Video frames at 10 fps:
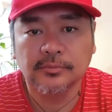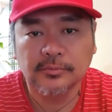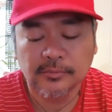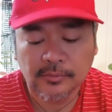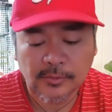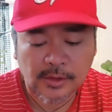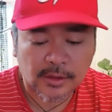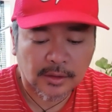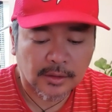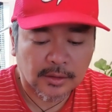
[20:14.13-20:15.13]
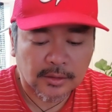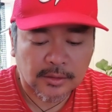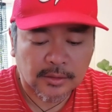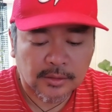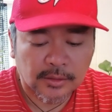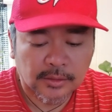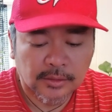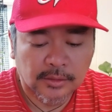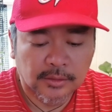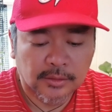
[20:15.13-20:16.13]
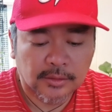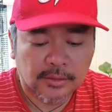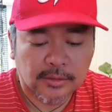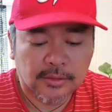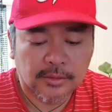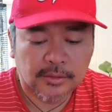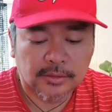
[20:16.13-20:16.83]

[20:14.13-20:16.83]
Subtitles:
Nothing is said.